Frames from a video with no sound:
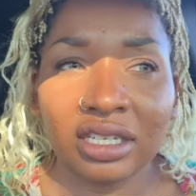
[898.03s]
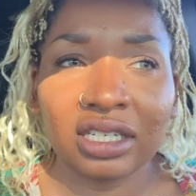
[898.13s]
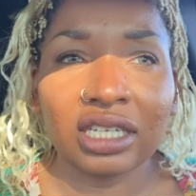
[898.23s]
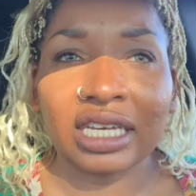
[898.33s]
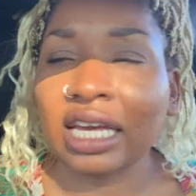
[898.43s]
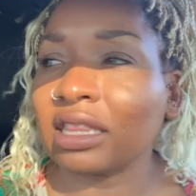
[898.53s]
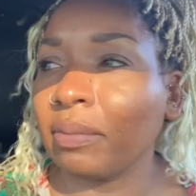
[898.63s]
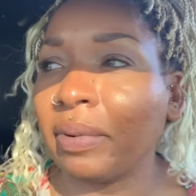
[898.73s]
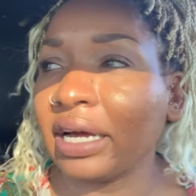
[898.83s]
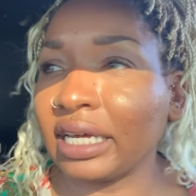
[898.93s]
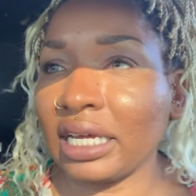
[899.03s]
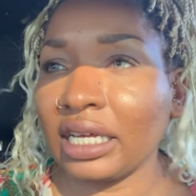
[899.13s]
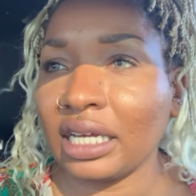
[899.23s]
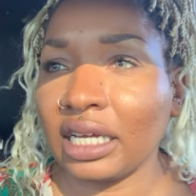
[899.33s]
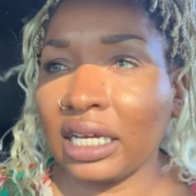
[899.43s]
to kick the bucket,
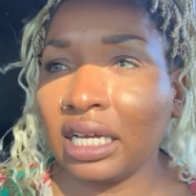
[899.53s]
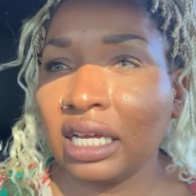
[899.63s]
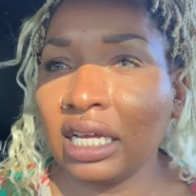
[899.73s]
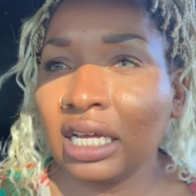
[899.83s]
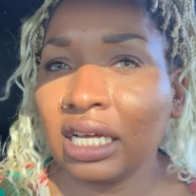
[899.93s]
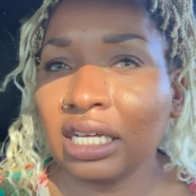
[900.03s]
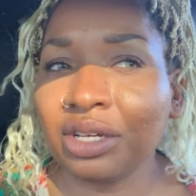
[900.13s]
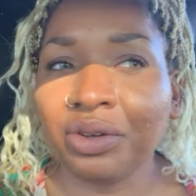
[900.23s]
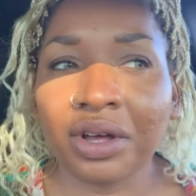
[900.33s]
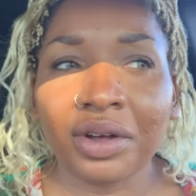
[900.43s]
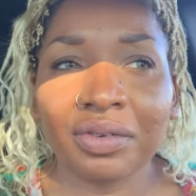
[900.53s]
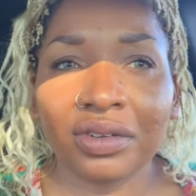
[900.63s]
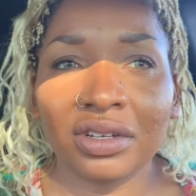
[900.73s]
you know?